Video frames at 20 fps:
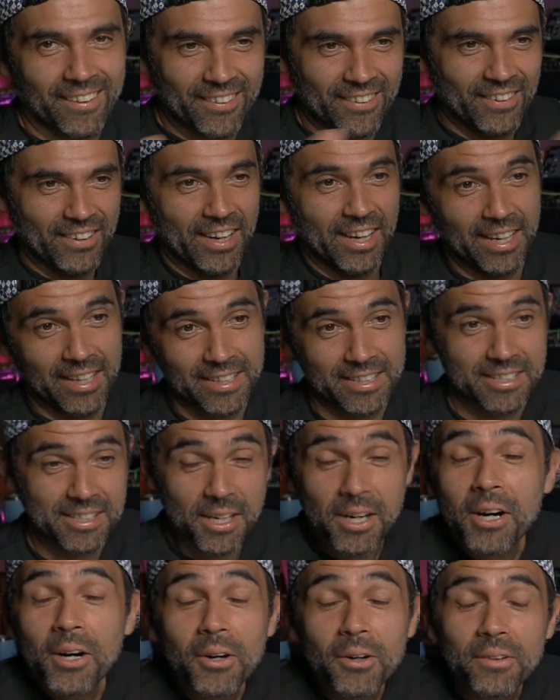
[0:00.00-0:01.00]
Okay,
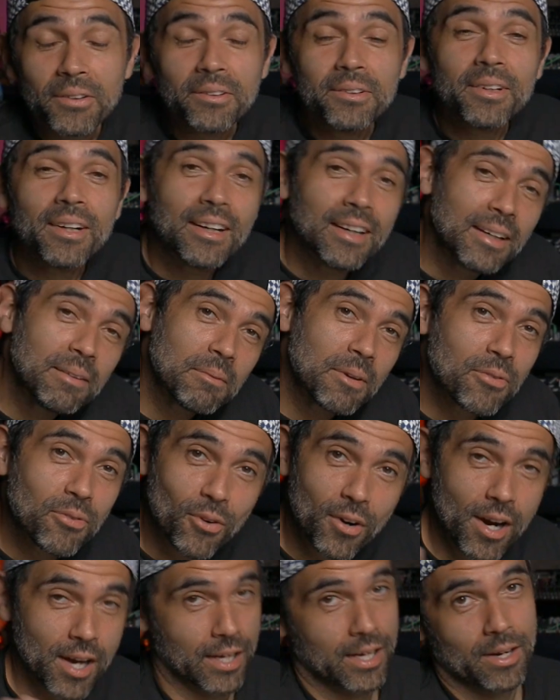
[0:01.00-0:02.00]
so
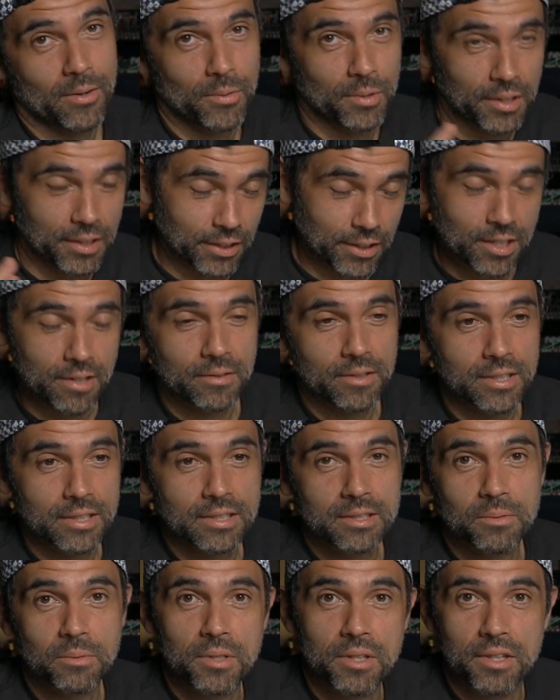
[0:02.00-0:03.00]
before I get really
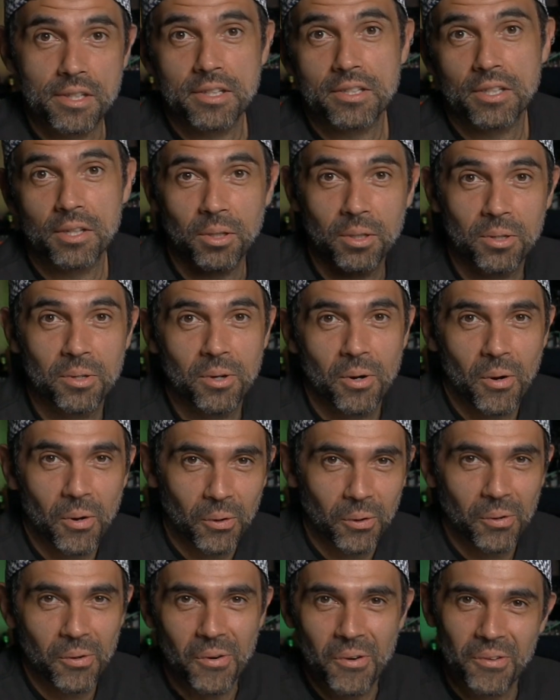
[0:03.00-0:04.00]
nervous with this
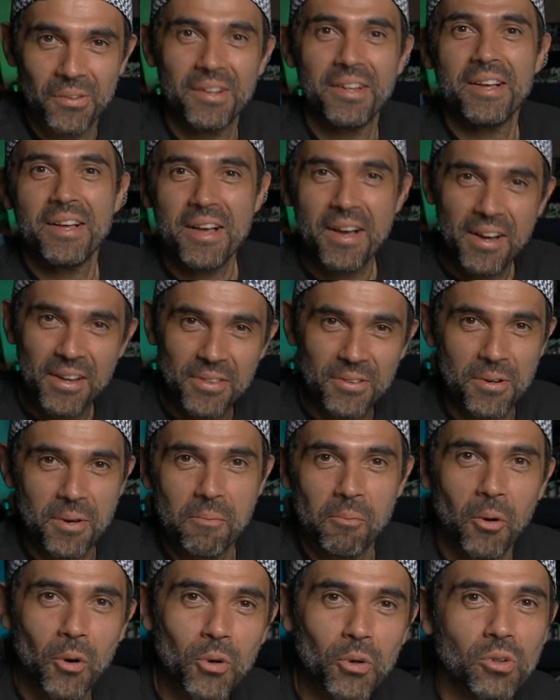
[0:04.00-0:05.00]
whole
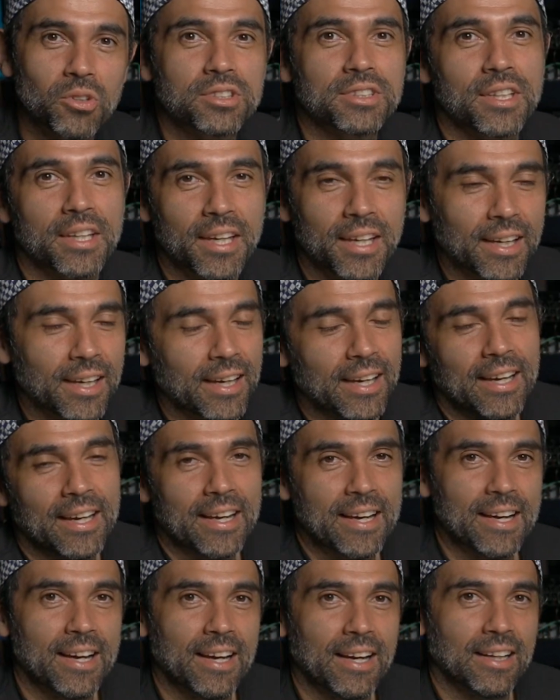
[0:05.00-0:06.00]
doing vocals thing,
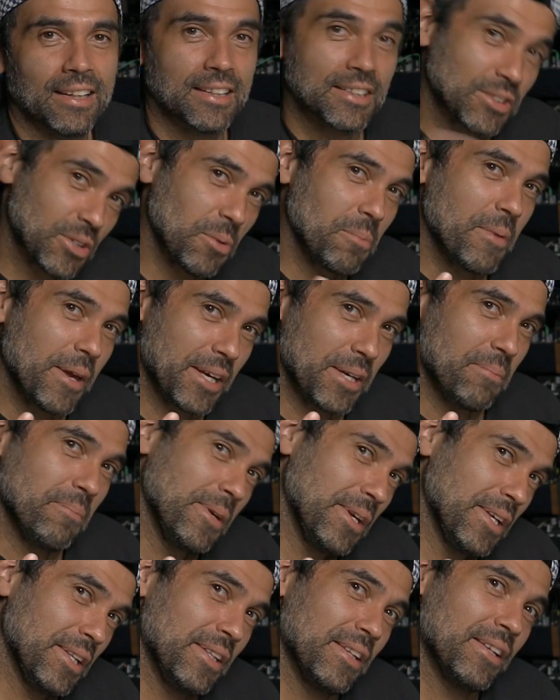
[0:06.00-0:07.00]
let's go make a
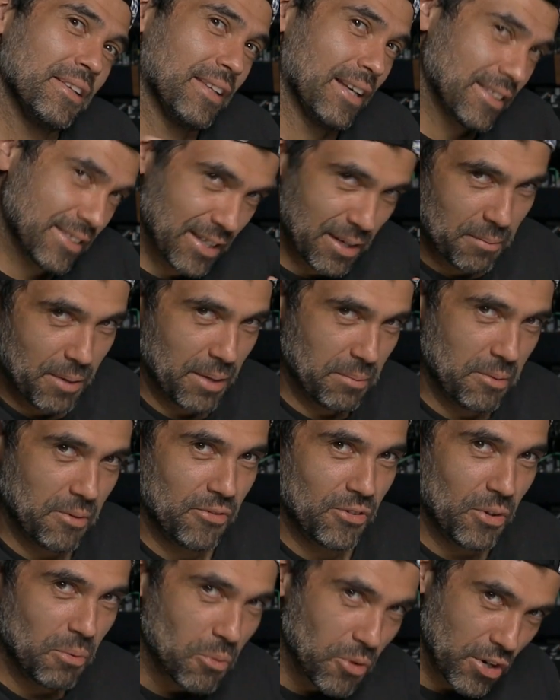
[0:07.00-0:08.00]
beat. That's gonna make me
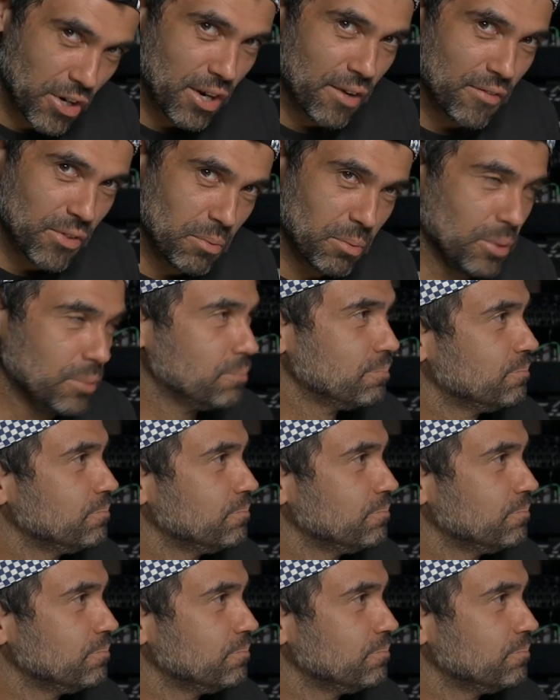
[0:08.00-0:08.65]
feel more comfortable.